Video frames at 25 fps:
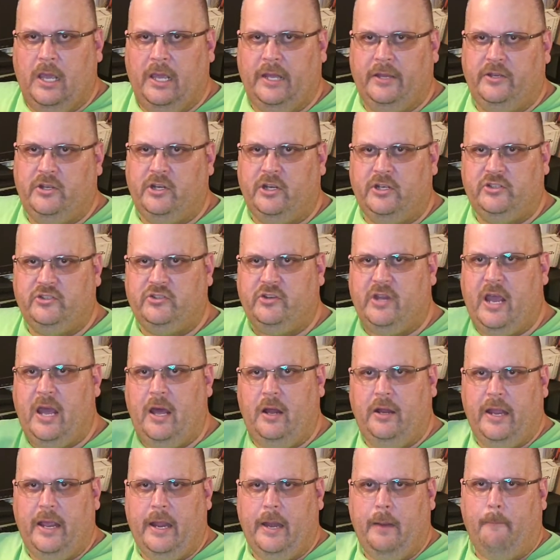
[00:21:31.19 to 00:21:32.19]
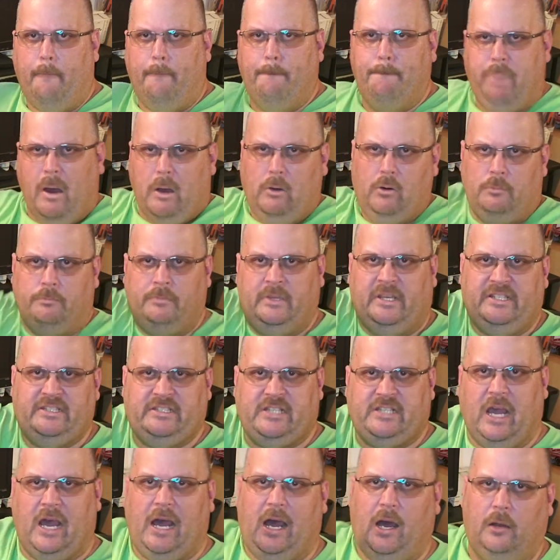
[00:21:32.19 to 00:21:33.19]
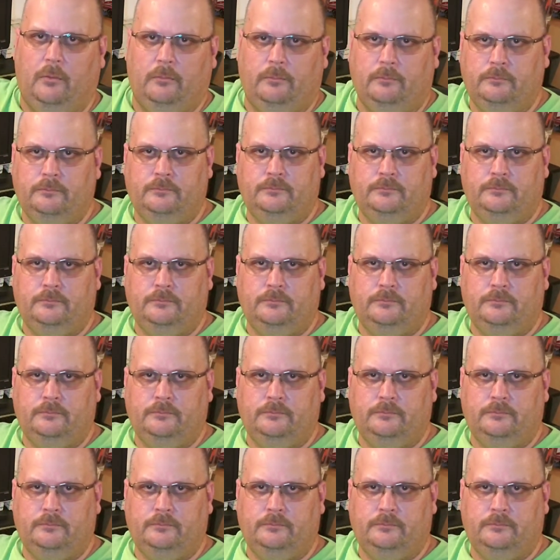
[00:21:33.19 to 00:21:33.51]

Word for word: And turns around, and boom, he's gone.